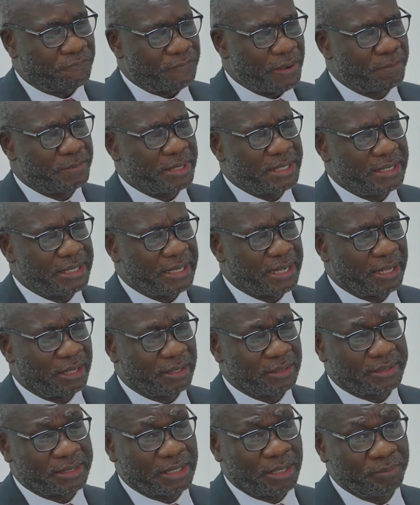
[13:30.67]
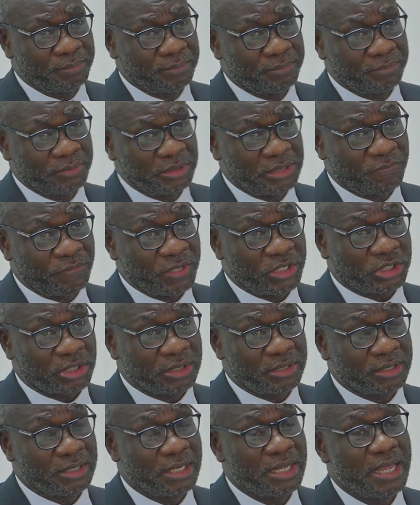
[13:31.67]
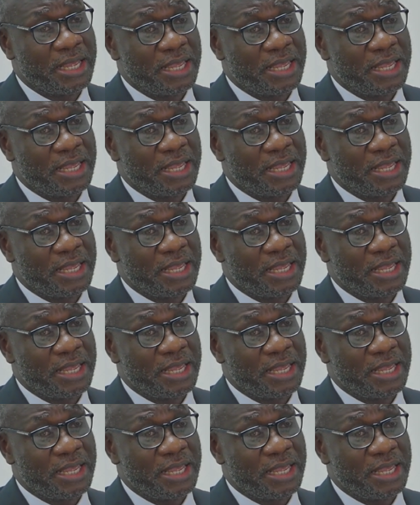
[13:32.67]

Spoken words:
family health division